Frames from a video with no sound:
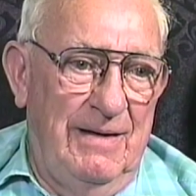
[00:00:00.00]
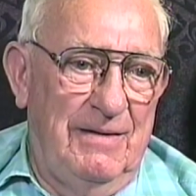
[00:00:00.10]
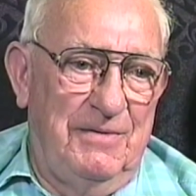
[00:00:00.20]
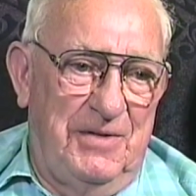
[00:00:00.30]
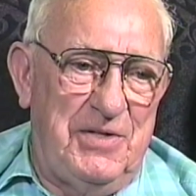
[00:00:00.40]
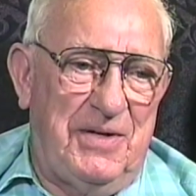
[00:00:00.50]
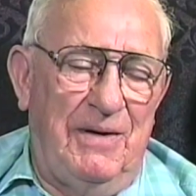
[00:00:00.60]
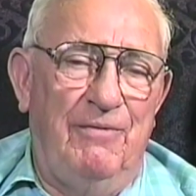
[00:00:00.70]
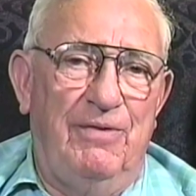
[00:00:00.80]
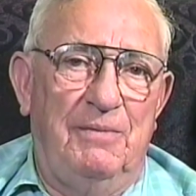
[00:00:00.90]
just
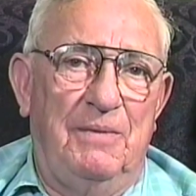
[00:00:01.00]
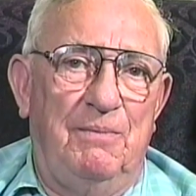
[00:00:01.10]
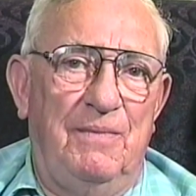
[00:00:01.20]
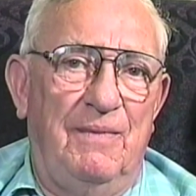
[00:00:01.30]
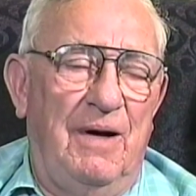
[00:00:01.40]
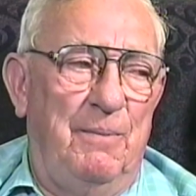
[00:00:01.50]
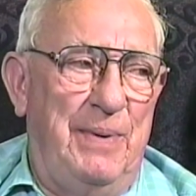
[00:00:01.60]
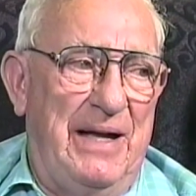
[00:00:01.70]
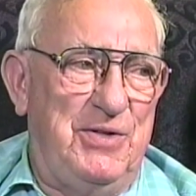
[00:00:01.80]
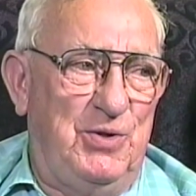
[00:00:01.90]
come from a a
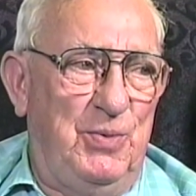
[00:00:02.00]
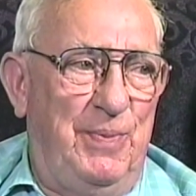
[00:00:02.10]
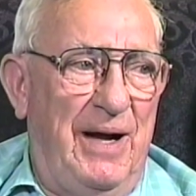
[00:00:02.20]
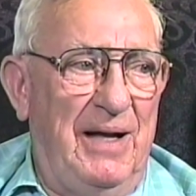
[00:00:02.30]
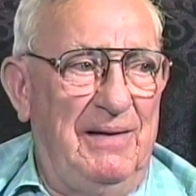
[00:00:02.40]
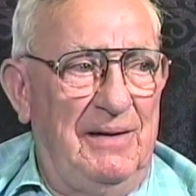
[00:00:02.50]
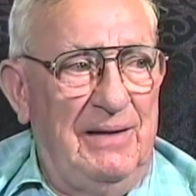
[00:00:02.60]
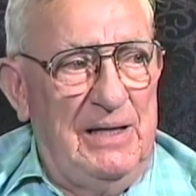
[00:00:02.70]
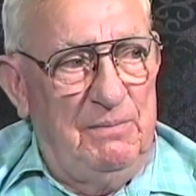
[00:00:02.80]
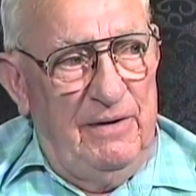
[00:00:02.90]
patsu party the
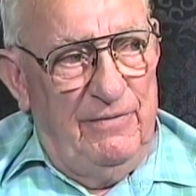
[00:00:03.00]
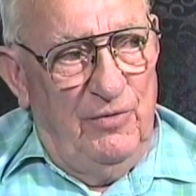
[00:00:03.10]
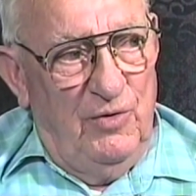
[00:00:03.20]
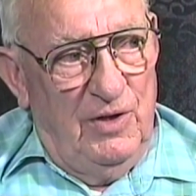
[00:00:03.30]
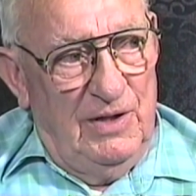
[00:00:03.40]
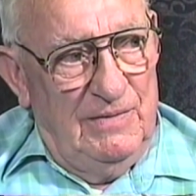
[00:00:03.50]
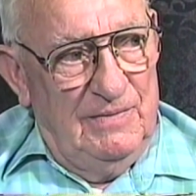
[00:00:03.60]
night before.